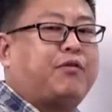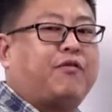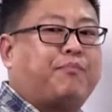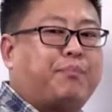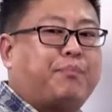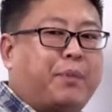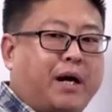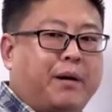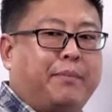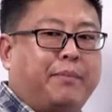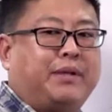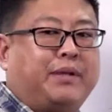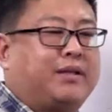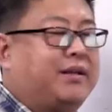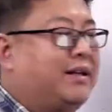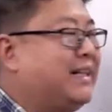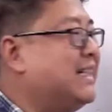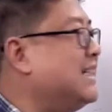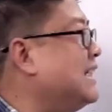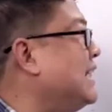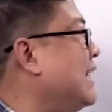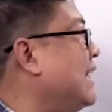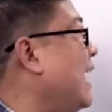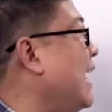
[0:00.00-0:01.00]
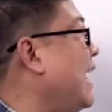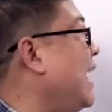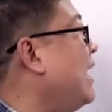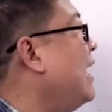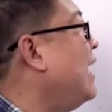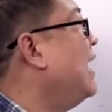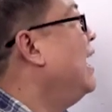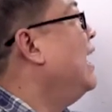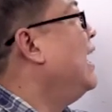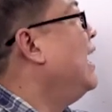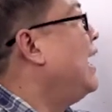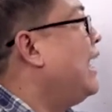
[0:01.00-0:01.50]
of perimeter is that
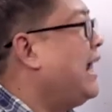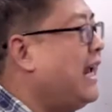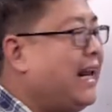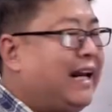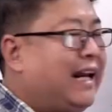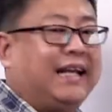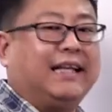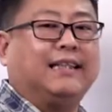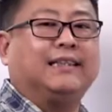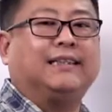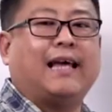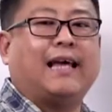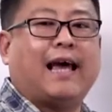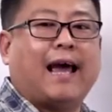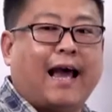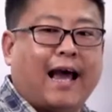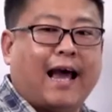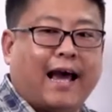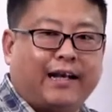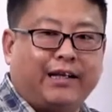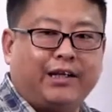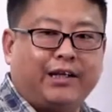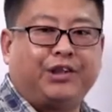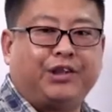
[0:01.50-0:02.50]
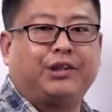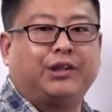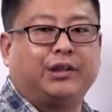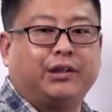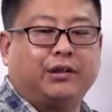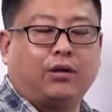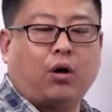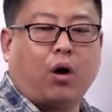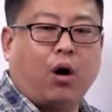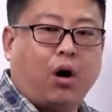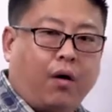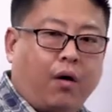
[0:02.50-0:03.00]
it is the
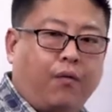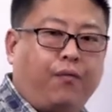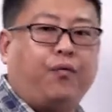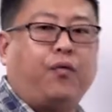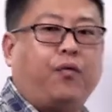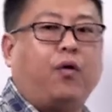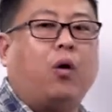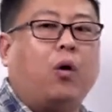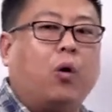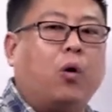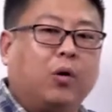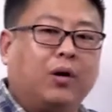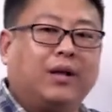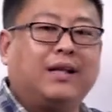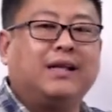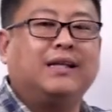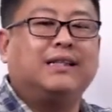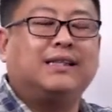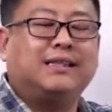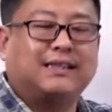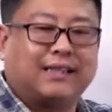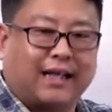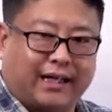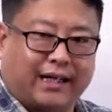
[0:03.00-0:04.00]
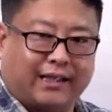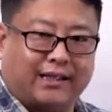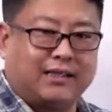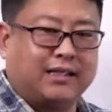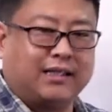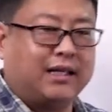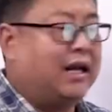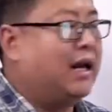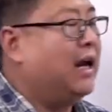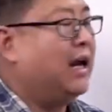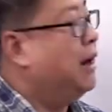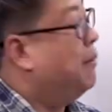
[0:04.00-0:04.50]
addition of all the
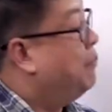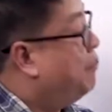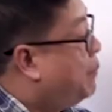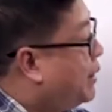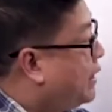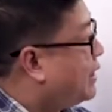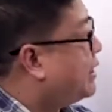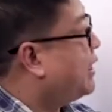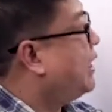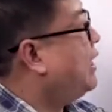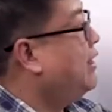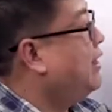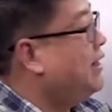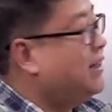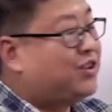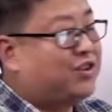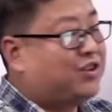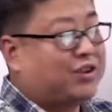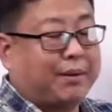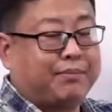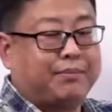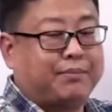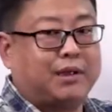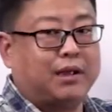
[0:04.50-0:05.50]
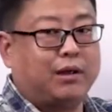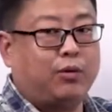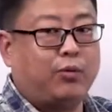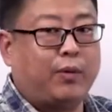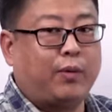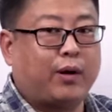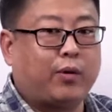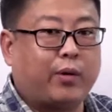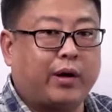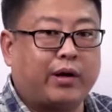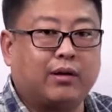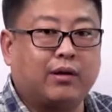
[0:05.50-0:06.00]
sides. But in this chapter,
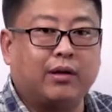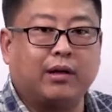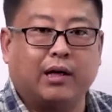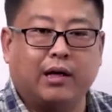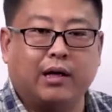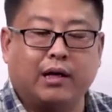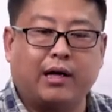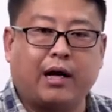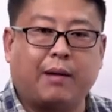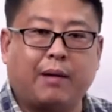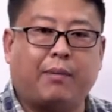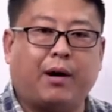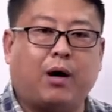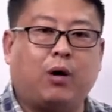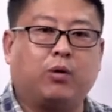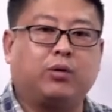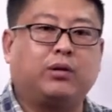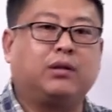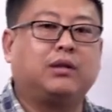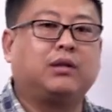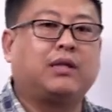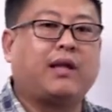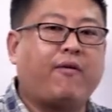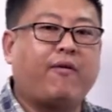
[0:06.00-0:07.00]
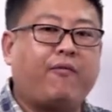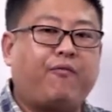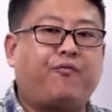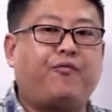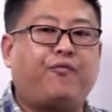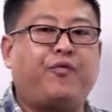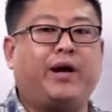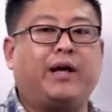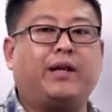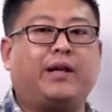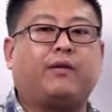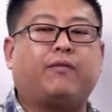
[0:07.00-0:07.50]
we're going to learn about
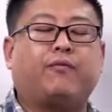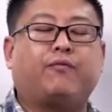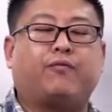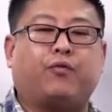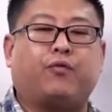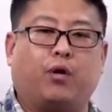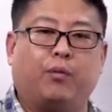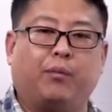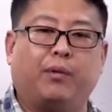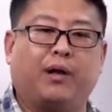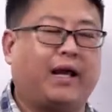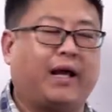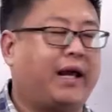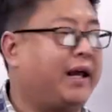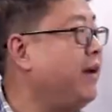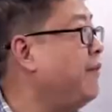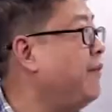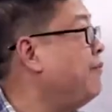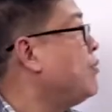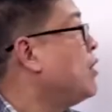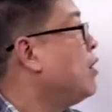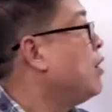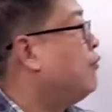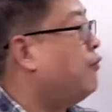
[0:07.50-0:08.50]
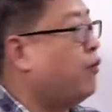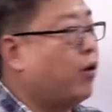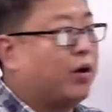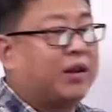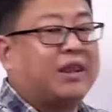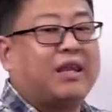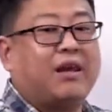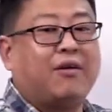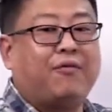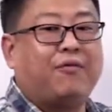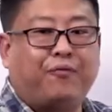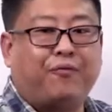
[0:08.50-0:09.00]
different formulae for
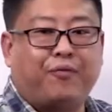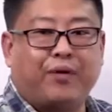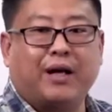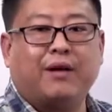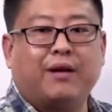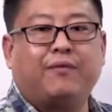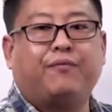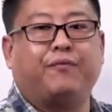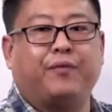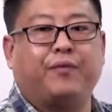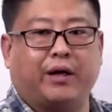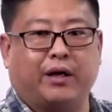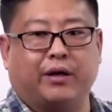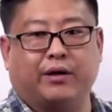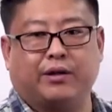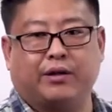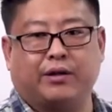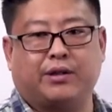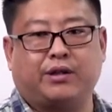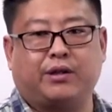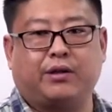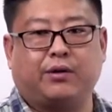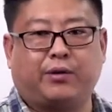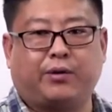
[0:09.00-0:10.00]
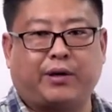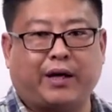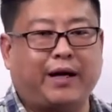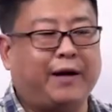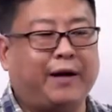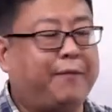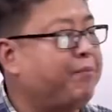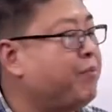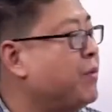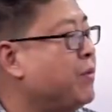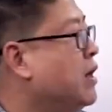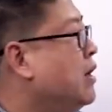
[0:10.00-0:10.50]
different figures,
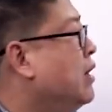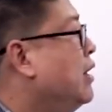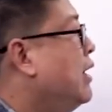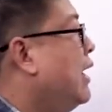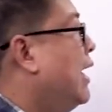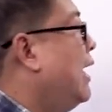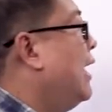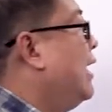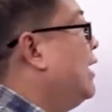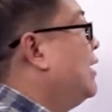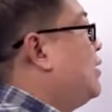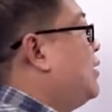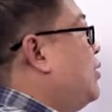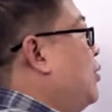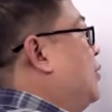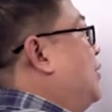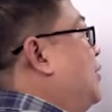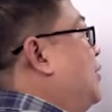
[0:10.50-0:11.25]
okay? So,